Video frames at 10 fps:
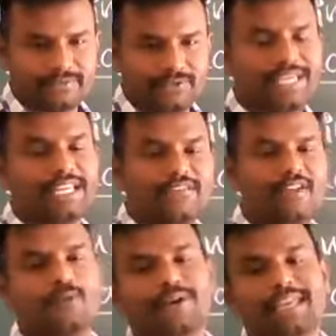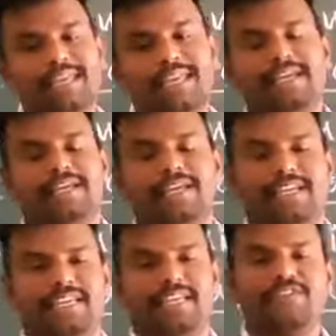Okay, in our body,
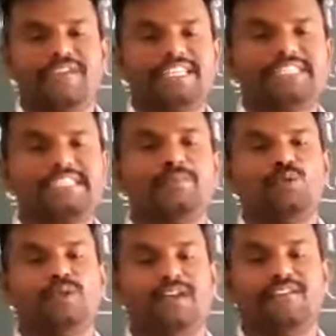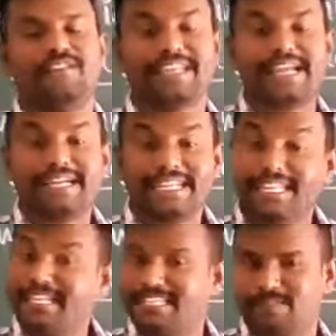if excess amount of
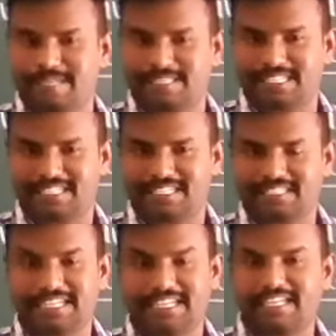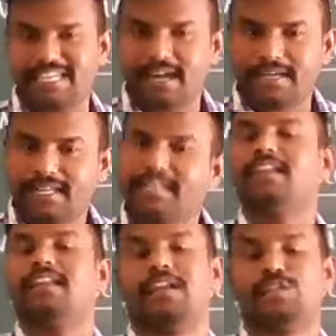creatinine is present, that creatinine
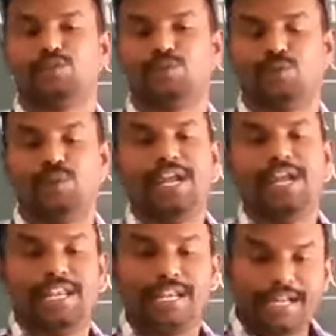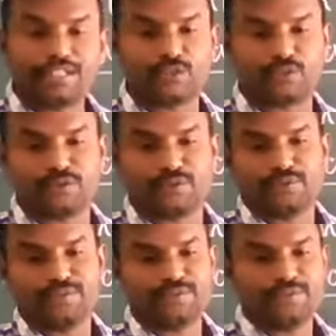also leads
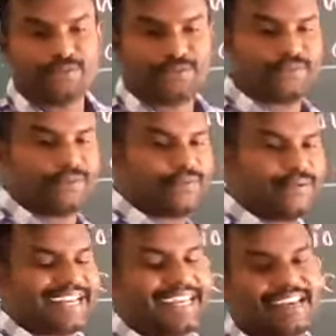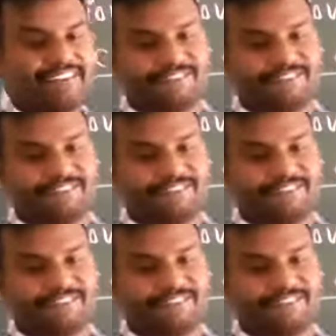to renal